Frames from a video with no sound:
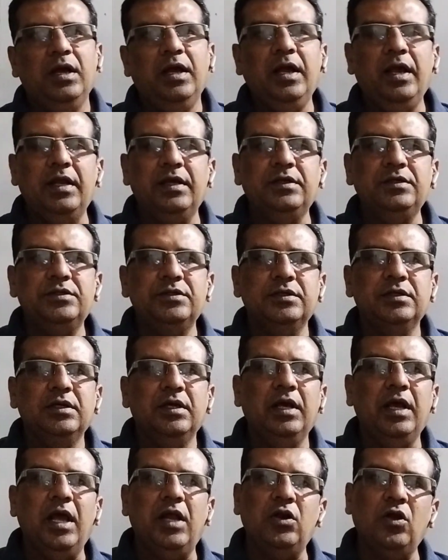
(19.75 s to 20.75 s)
And
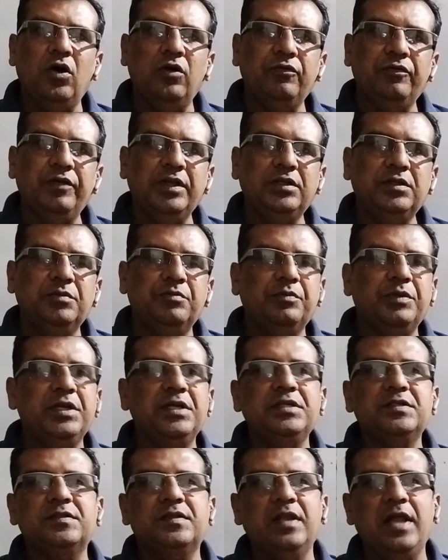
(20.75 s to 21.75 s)
along with,
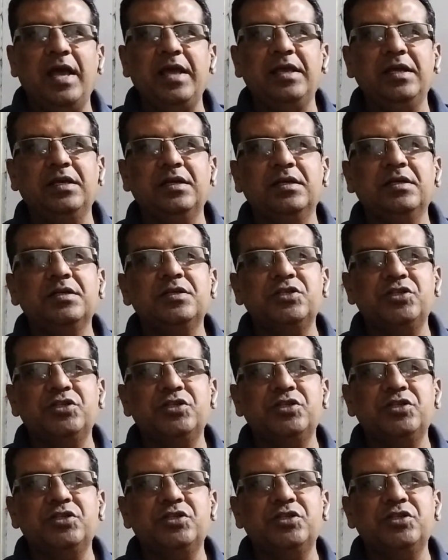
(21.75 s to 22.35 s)
please like,